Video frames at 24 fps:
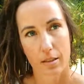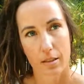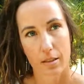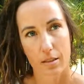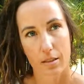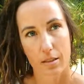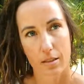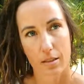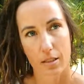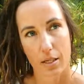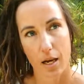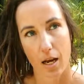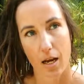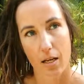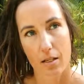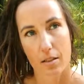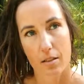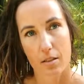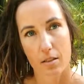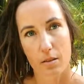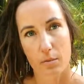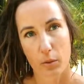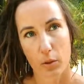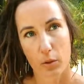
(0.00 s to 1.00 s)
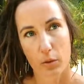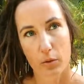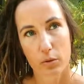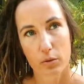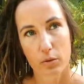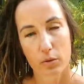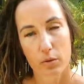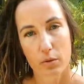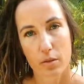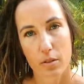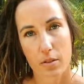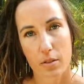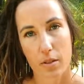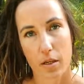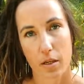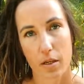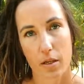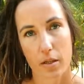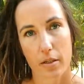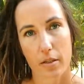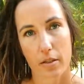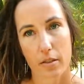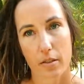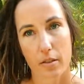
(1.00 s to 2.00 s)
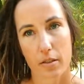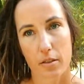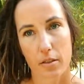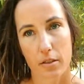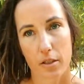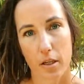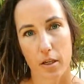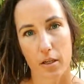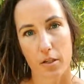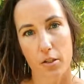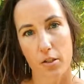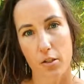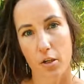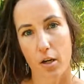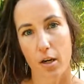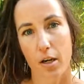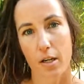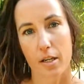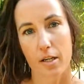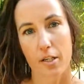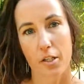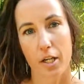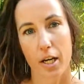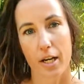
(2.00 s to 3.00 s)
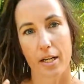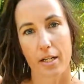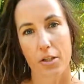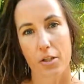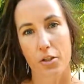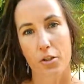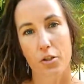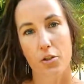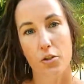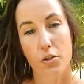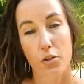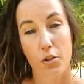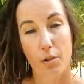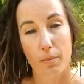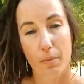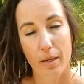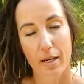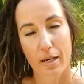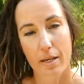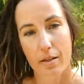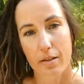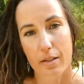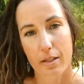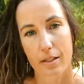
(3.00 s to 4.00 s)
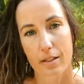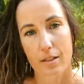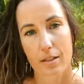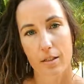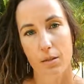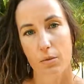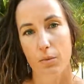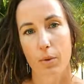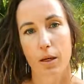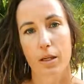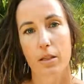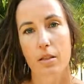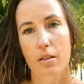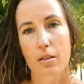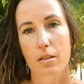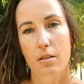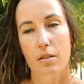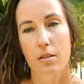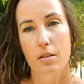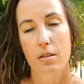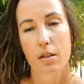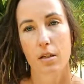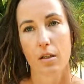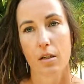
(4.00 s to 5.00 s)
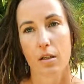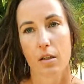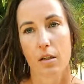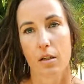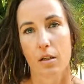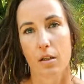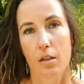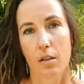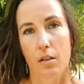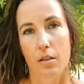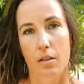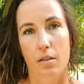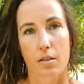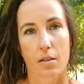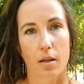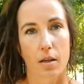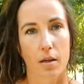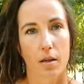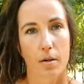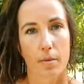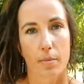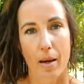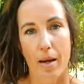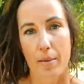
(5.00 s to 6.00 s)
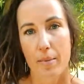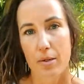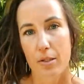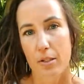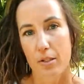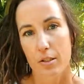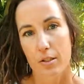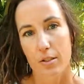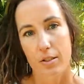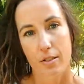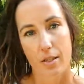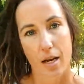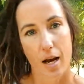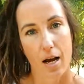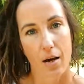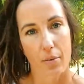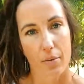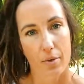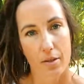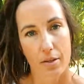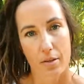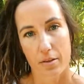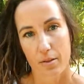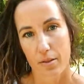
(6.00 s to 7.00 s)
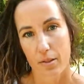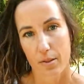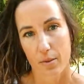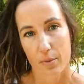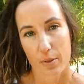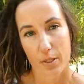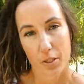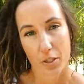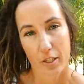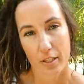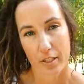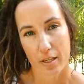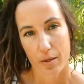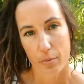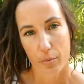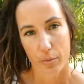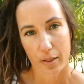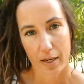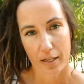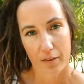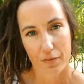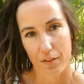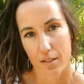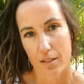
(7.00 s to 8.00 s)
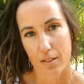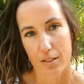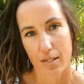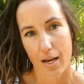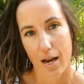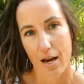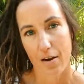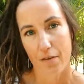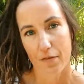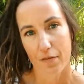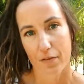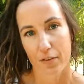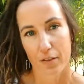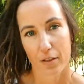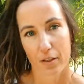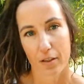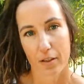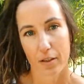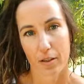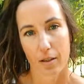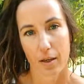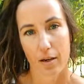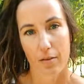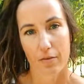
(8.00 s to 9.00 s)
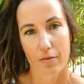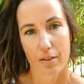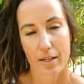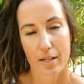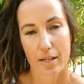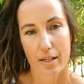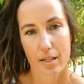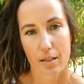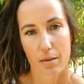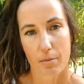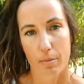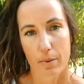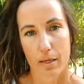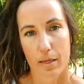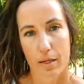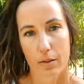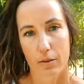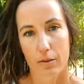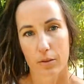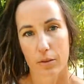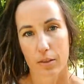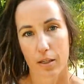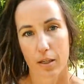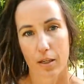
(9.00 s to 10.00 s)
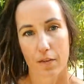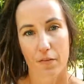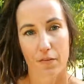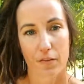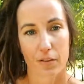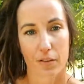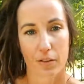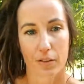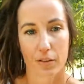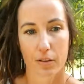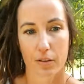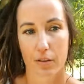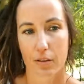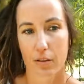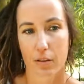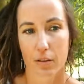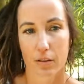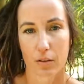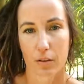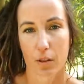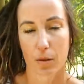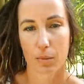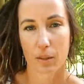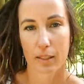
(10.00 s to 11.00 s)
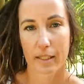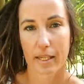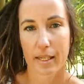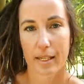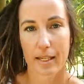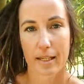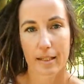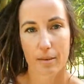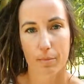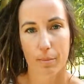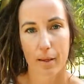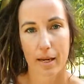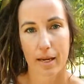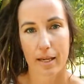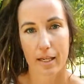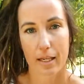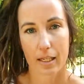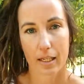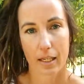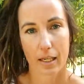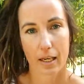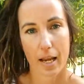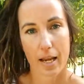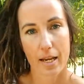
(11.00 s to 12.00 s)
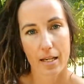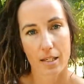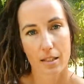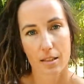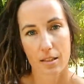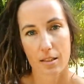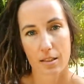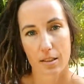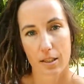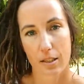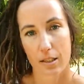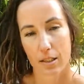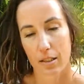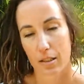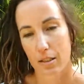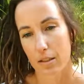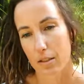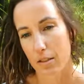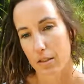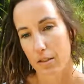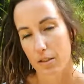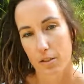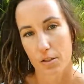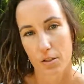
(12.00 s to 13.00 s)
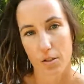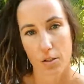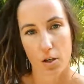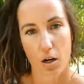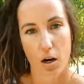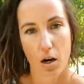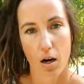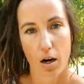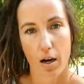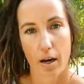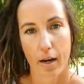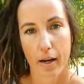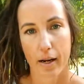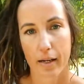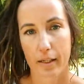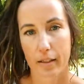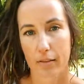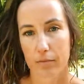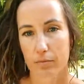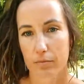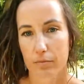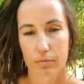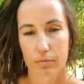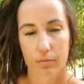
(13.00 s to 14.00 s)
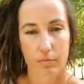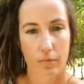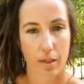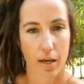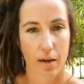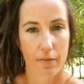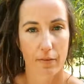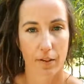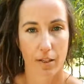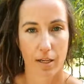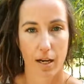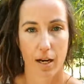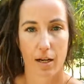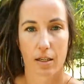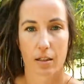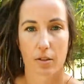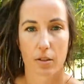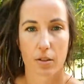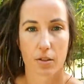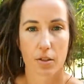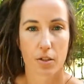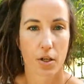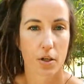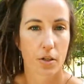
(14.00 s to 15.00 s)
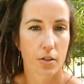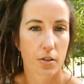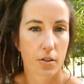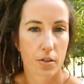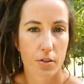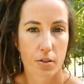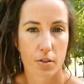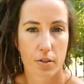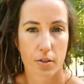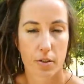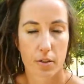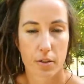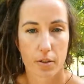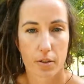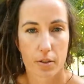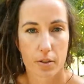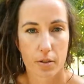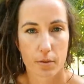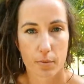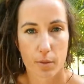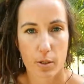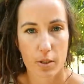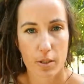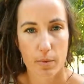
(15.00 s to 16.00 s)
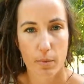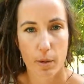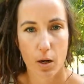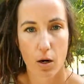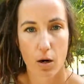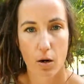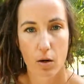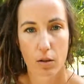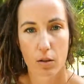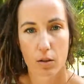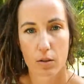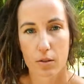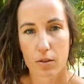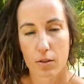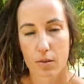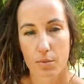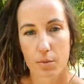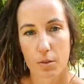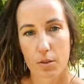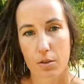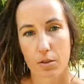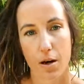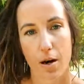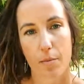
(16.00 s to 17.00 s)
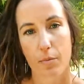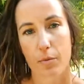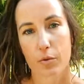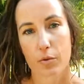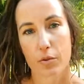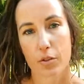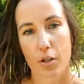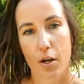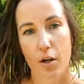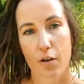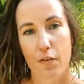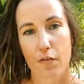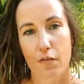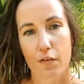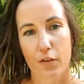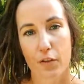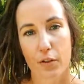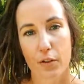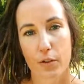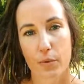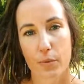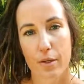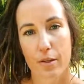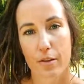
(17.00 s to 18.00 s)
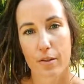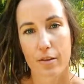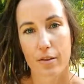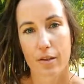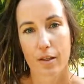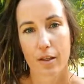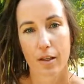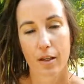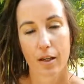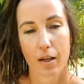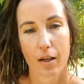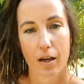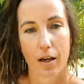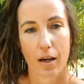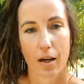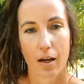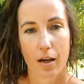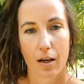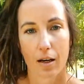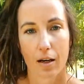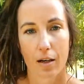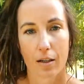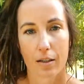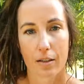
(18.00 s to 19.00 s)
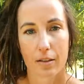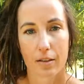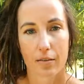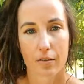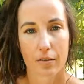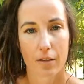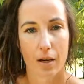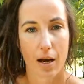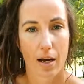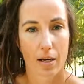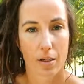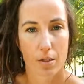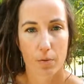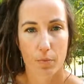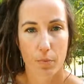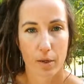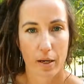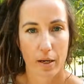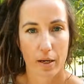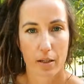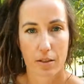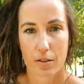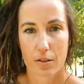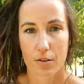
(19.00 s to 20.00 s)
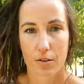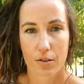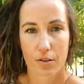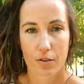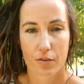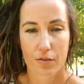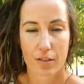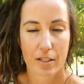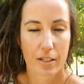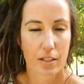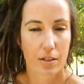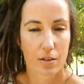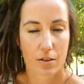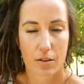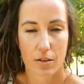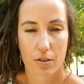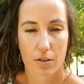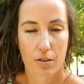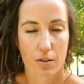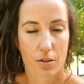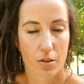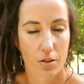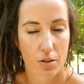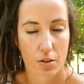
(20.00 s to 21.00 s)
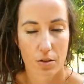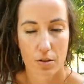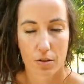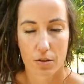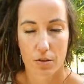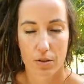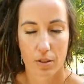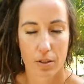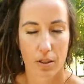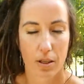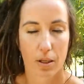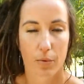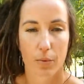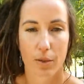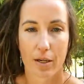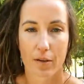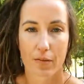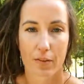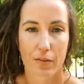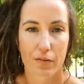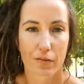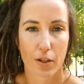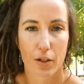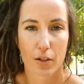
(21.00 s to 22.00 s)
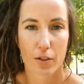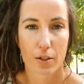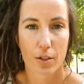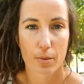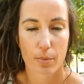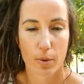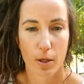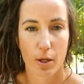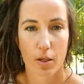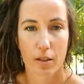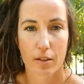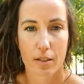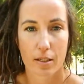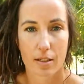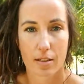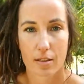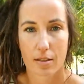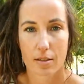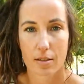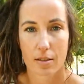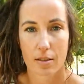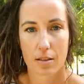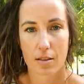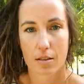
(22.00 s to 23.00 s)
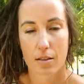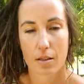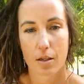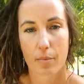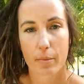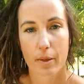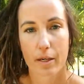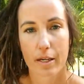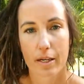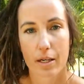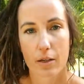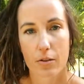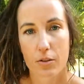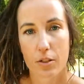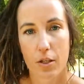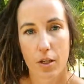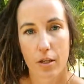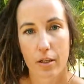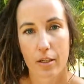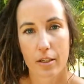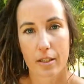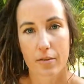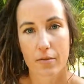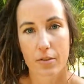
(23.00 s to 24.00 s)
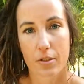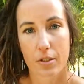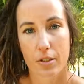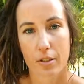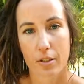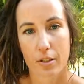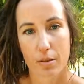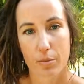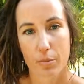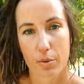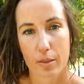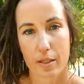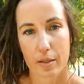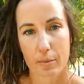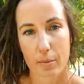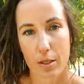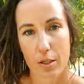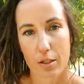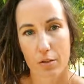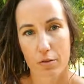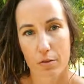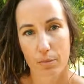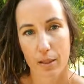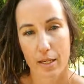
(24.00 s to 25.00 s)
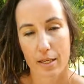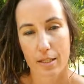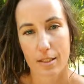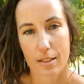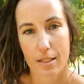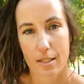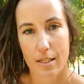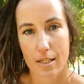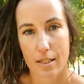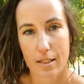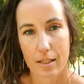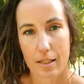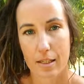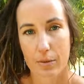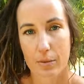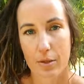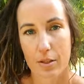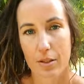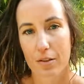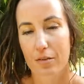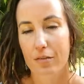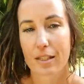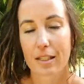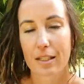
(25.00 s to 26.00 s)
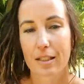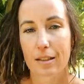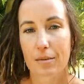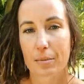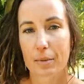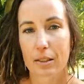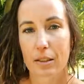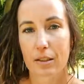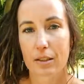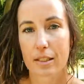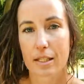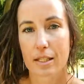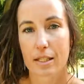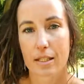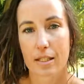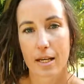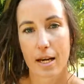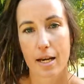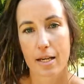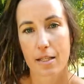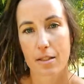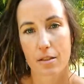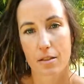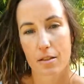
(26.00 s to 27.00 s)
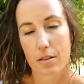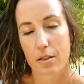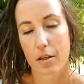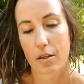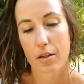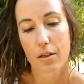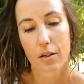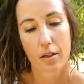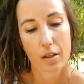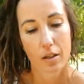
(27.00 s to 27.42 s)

start small. So don't try and change too many things at once. So maybe just start with switching your breakfast out for a vegan meal. You know, if you normally eat bacon and eggs, then try avocado and toast, or a smoothie bowl, or some scrambled tofu with hash browns or vegan sausages, or, you know, whatever floats your boat. There's so many alternatives. You could pretty much replace anything with a vegan meal these days. And so